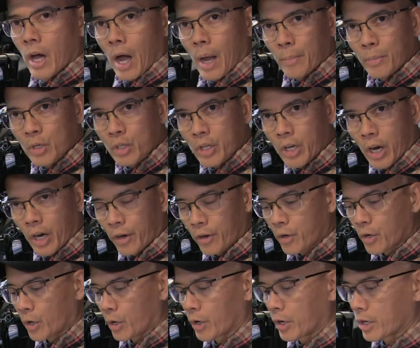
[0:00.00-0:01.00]
I'm just kind of
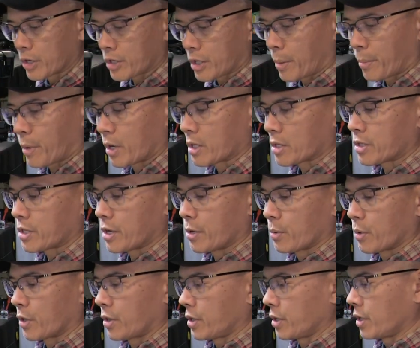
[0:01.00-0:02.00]
curious. I'm going to see
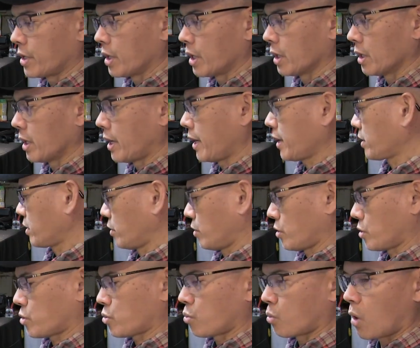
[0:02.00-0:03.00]
what the length of
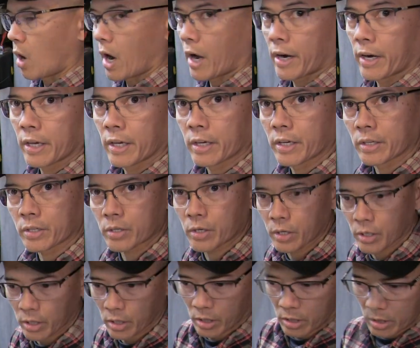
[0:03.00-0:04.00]
this rod is.